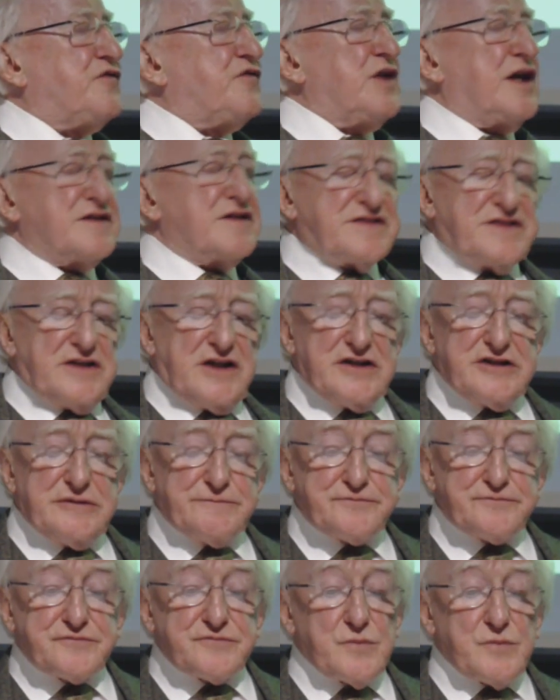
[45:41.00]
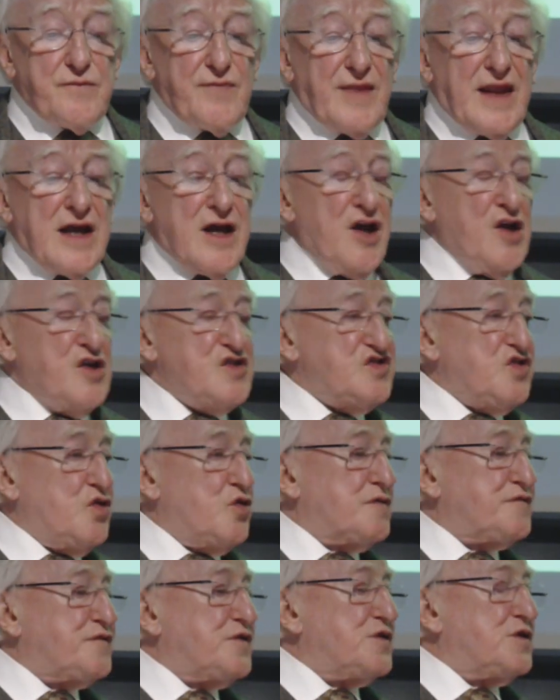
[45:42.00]
last night, I saw
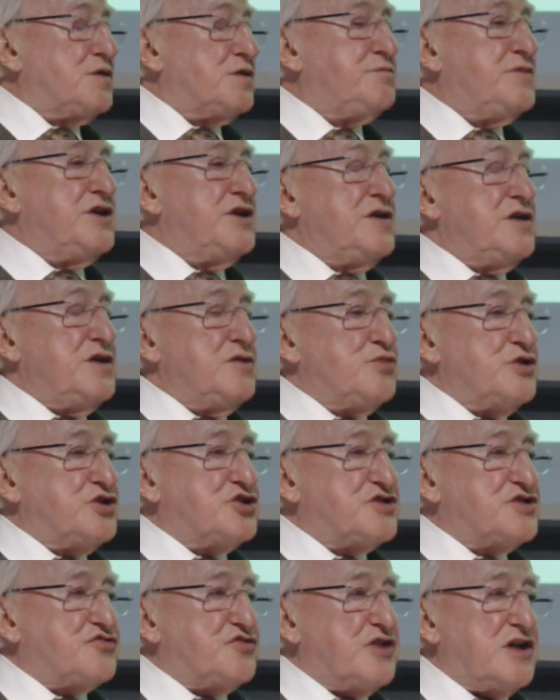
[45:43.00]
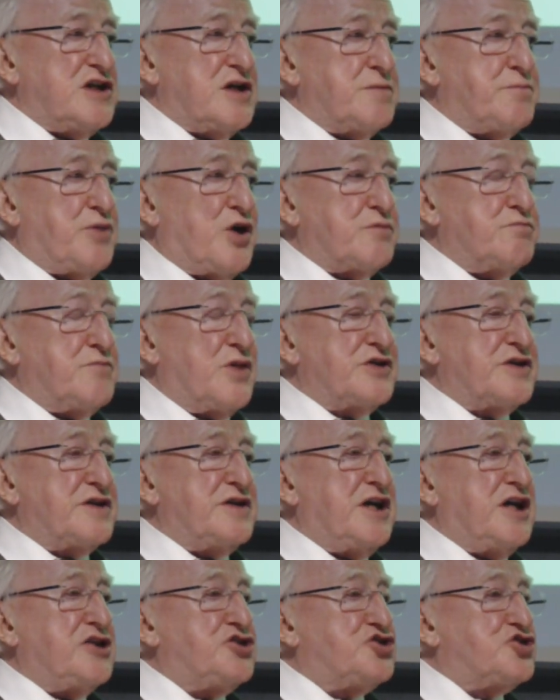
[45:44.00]
a film which is really about Mother
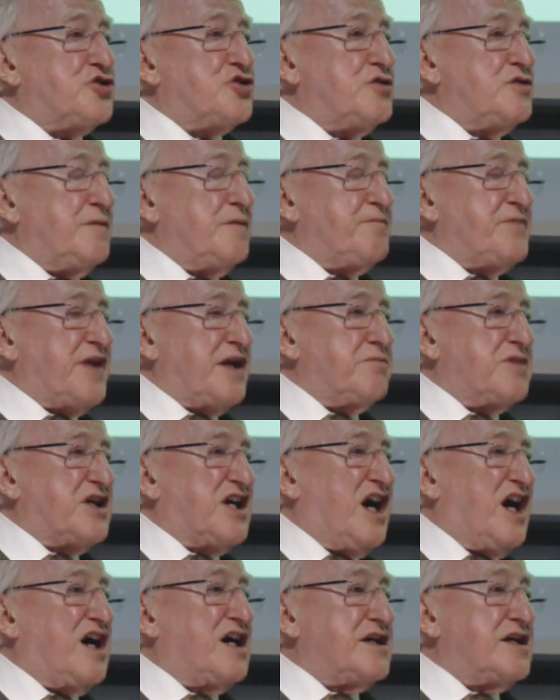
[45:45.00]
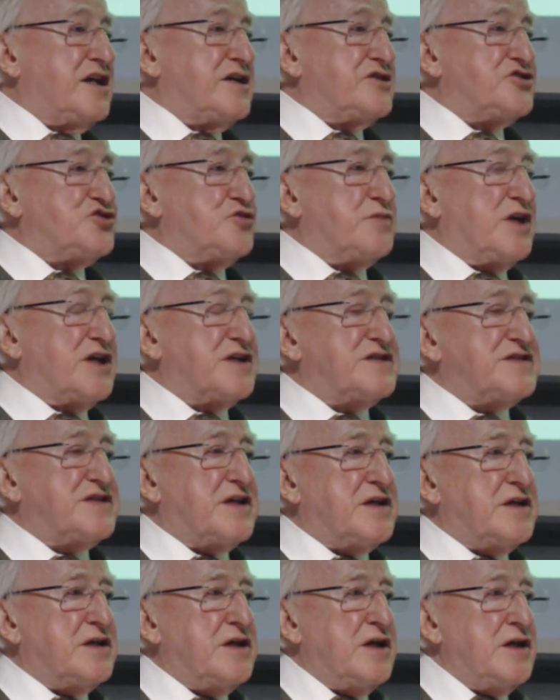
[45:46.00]
Nature and Gaia, as you might
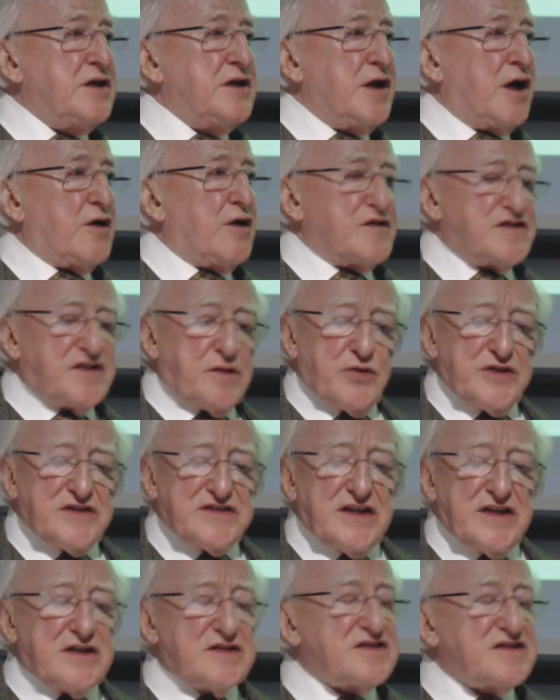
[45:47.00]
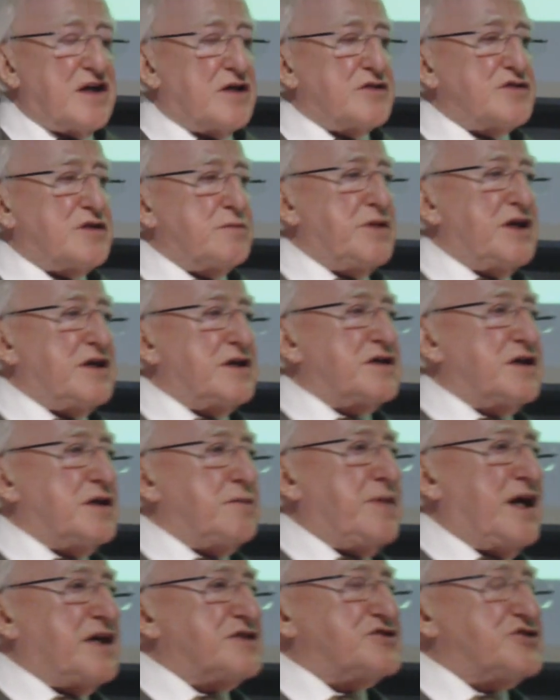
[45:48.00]
say, or as they would say in South America,
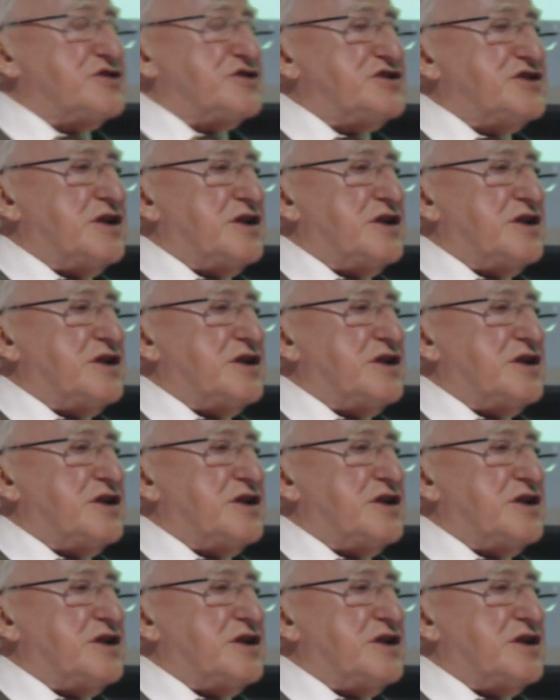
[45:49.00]
Mater